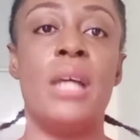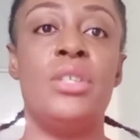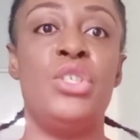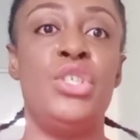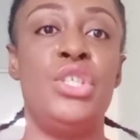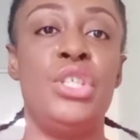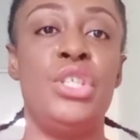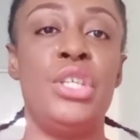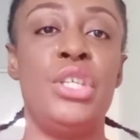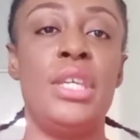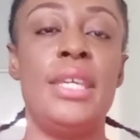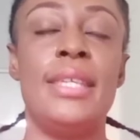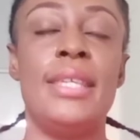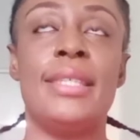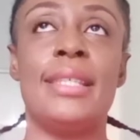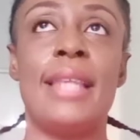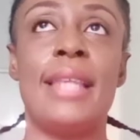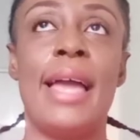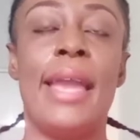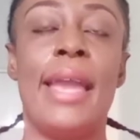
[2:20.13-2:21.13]
She
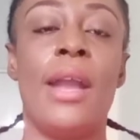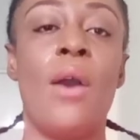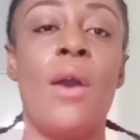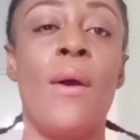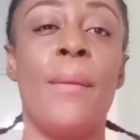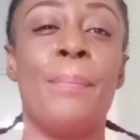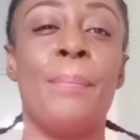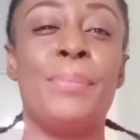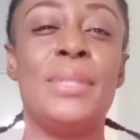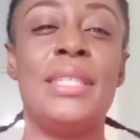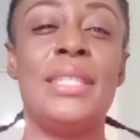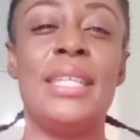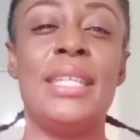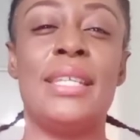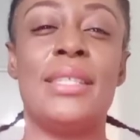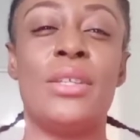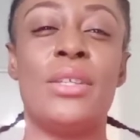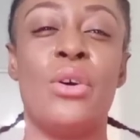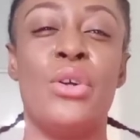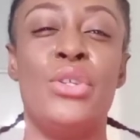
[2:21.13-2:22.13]
is like up
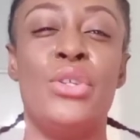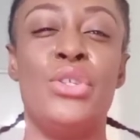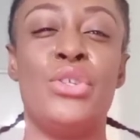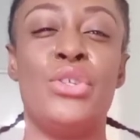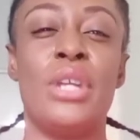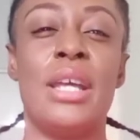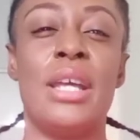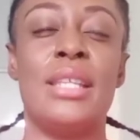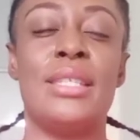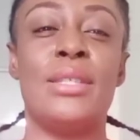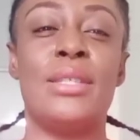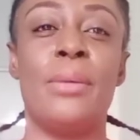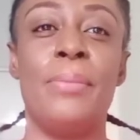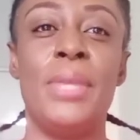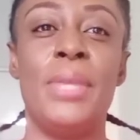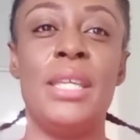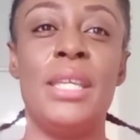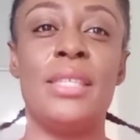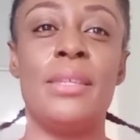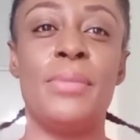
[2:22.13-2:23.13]
600 and
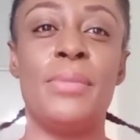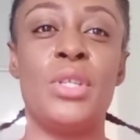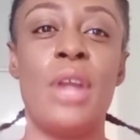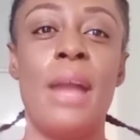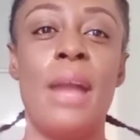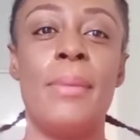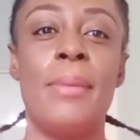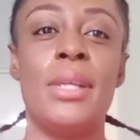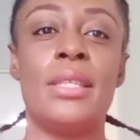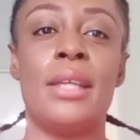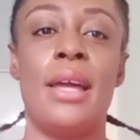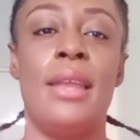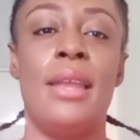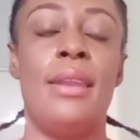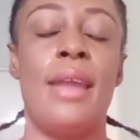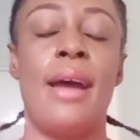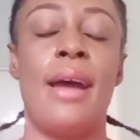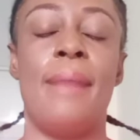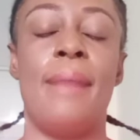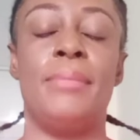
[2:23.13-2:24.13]
something subscribers,
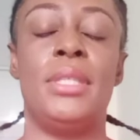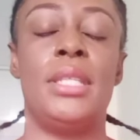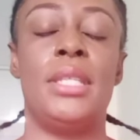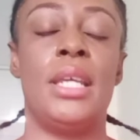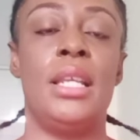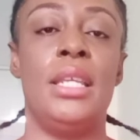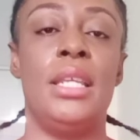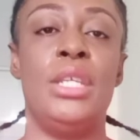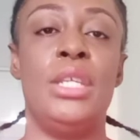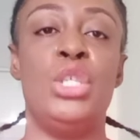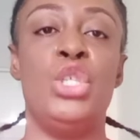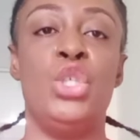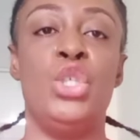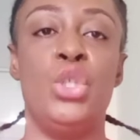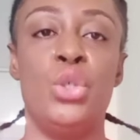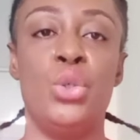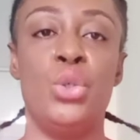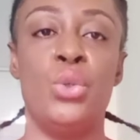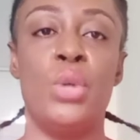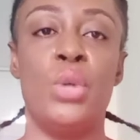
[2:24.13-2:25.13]
and I'm telling
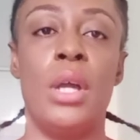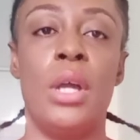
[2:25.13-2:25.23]
you,